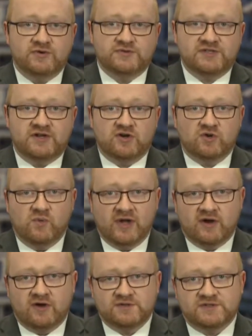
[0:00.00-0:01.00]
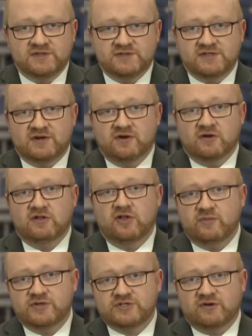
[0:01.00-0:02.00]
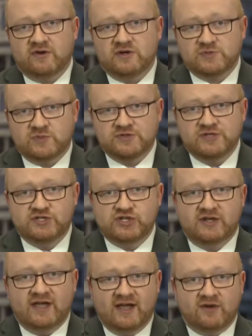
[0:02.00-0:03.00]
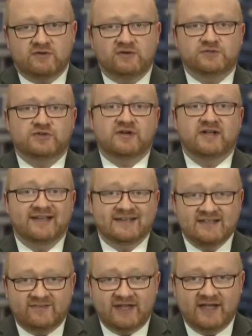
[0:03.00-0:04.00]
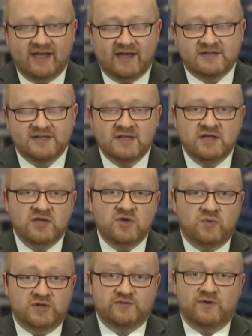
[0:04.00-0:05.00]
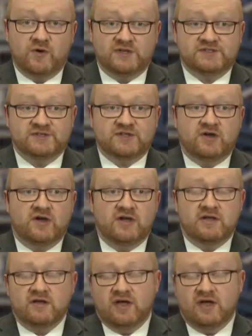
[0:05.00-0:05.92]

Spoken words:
Senator Wicker's and Senator Klobuchar's Precision Agriculture Connectivity Act, which focuses on